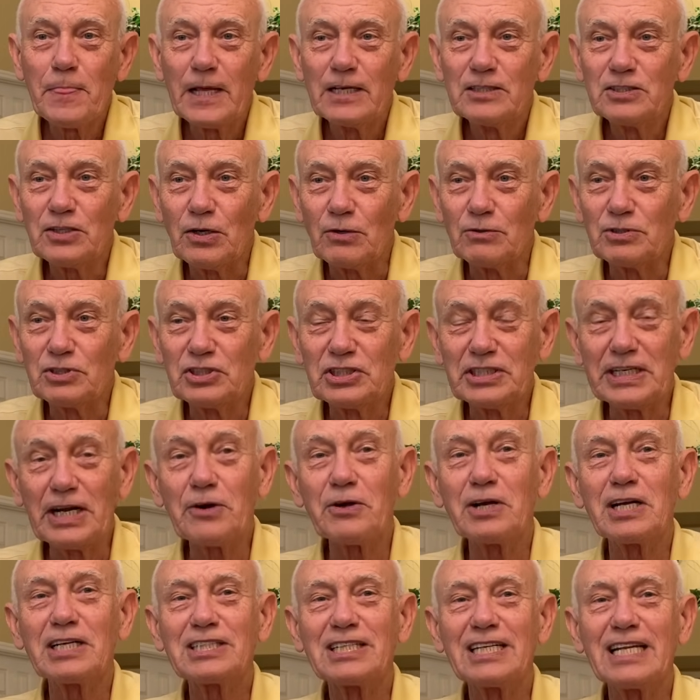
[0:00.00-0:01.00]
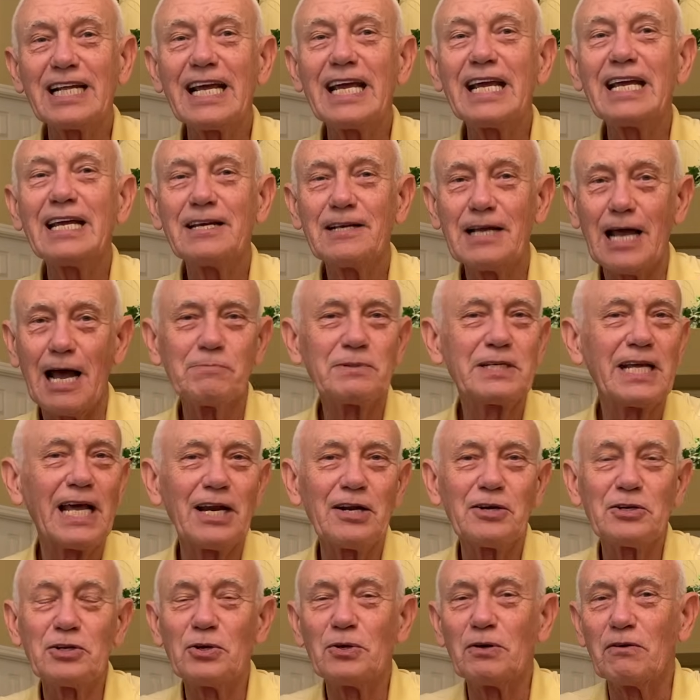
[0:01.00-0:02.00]
So seriously, I'm
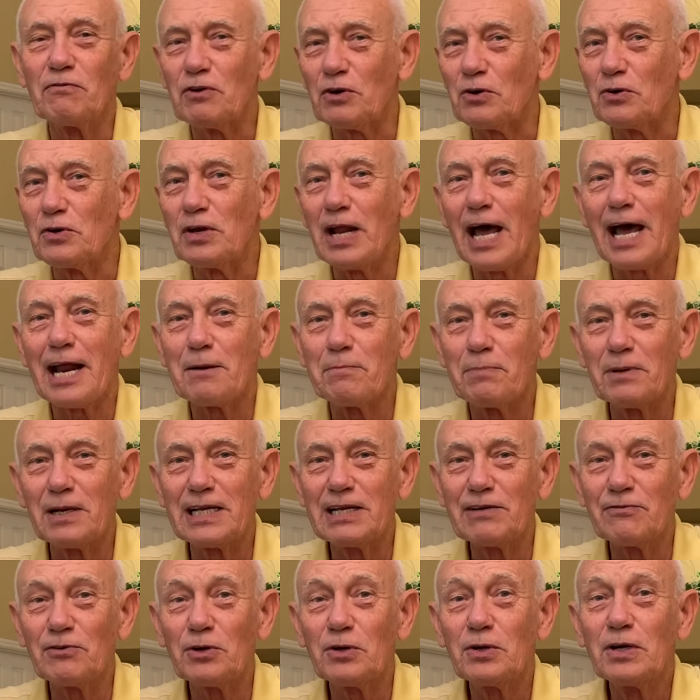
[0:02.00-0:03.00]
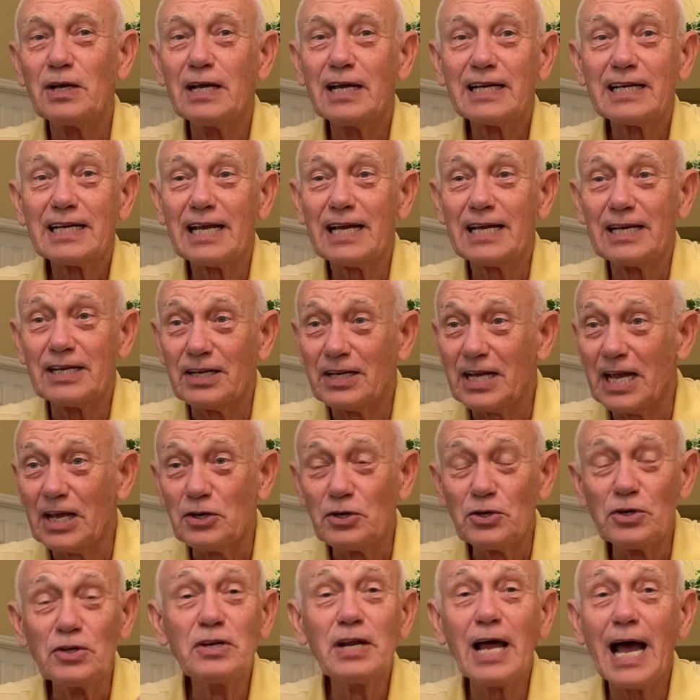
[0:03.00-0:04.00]
telling you, if you're not a believer, can
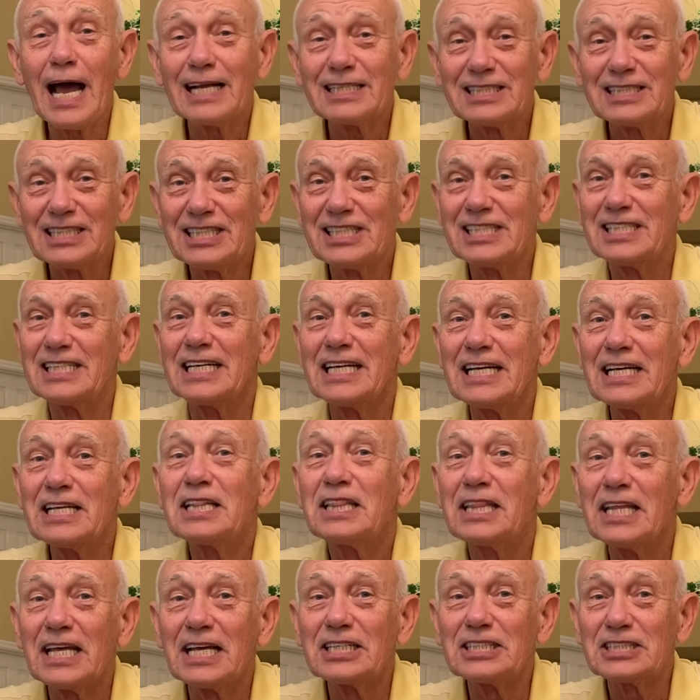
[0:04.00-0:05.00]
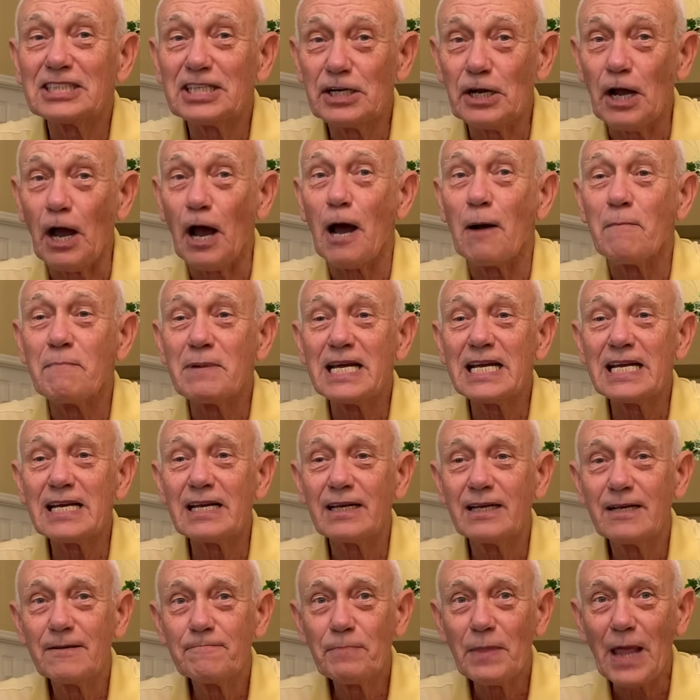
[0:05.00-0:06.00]
you not see this
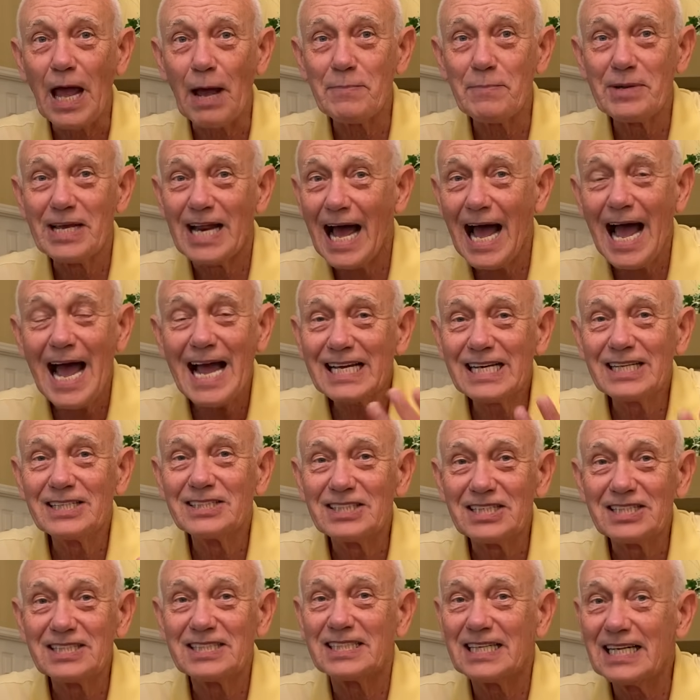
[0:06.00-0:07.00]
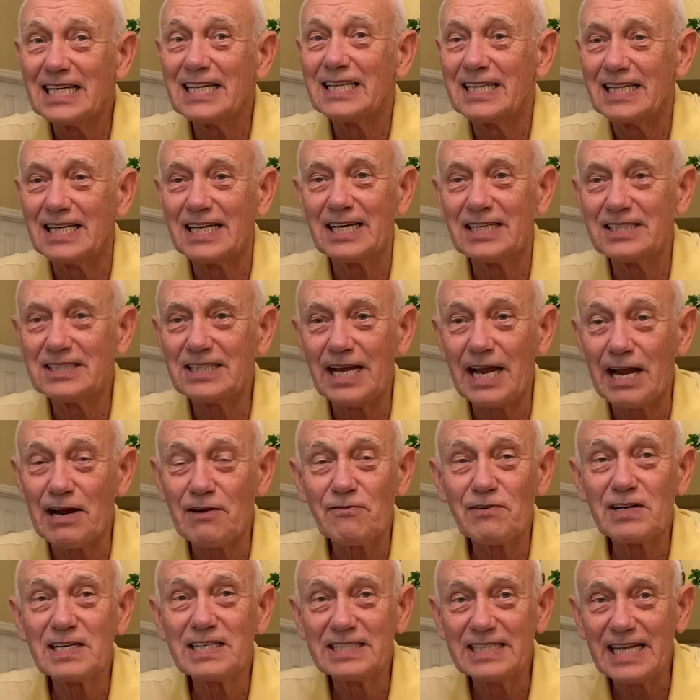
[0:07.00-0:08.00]
coming? I mean, I can see this
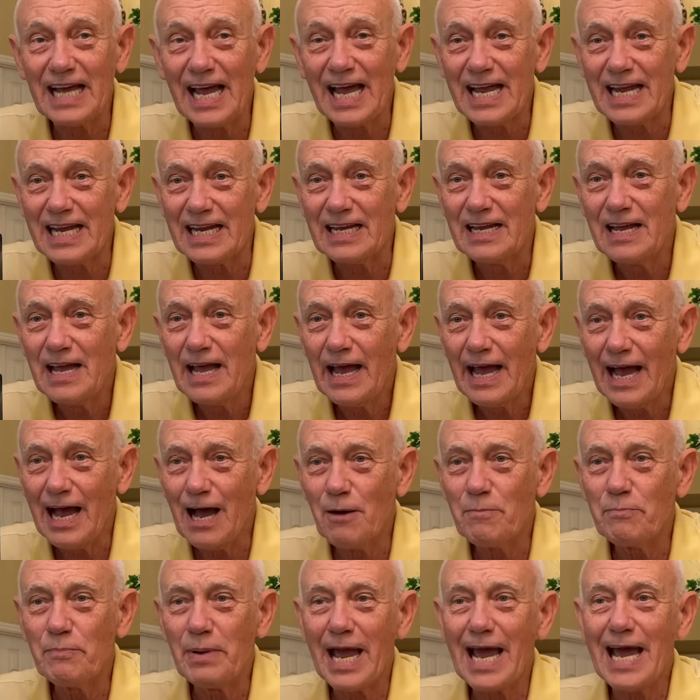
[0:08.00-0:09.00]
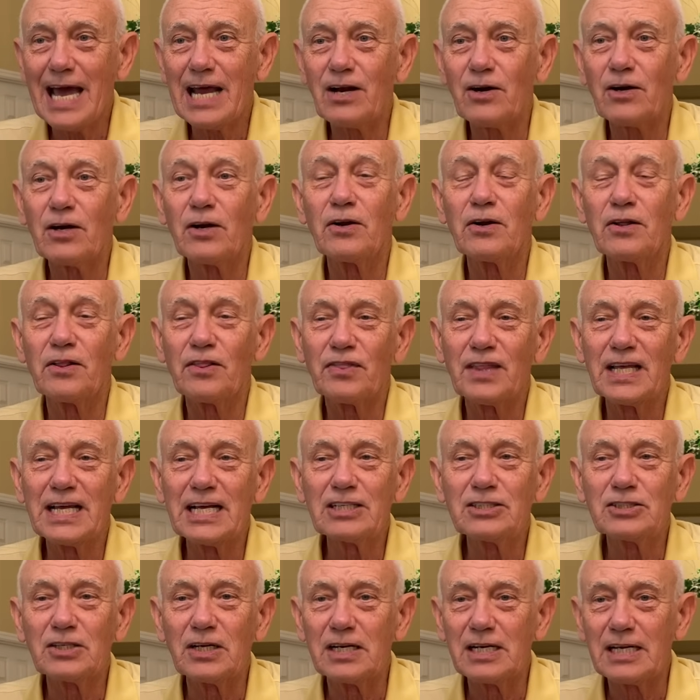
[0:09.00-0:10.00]
every day. How bad are gonna,
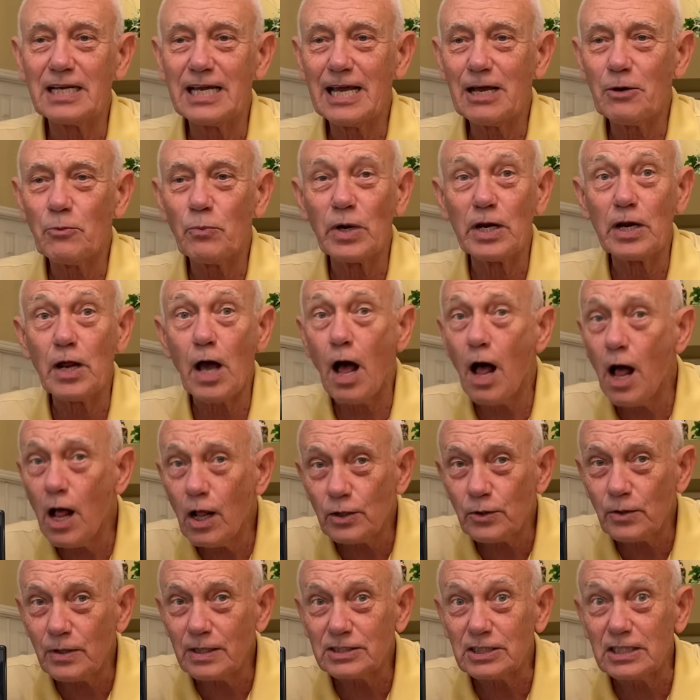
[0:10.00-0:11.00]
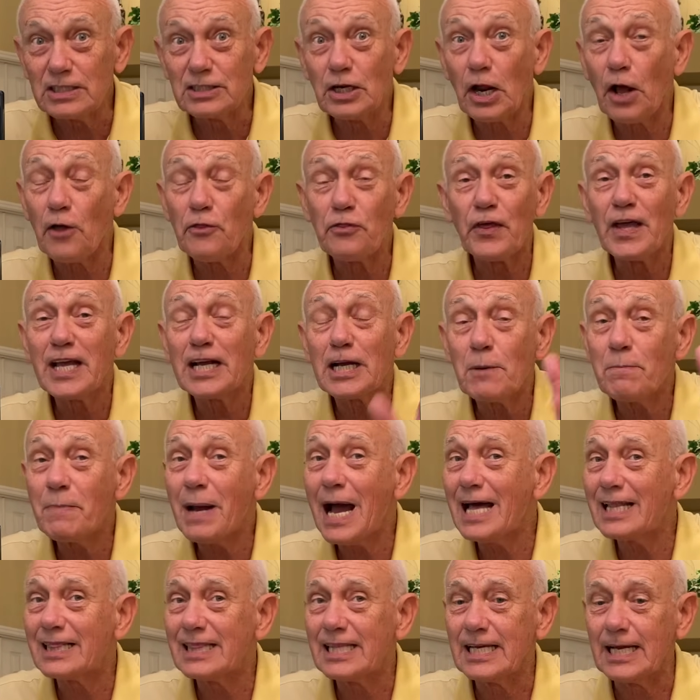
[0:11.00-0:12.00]
things going to get when all Christians... Now, think
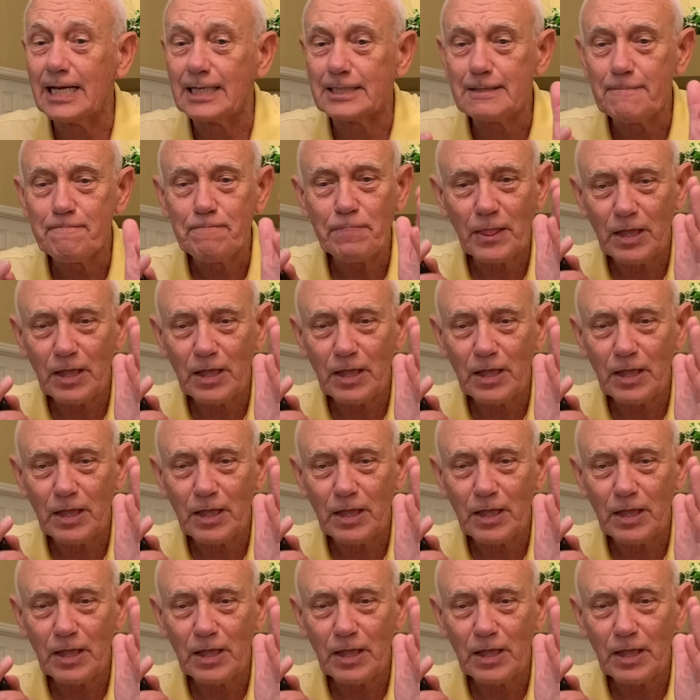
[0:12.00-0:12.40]
about this.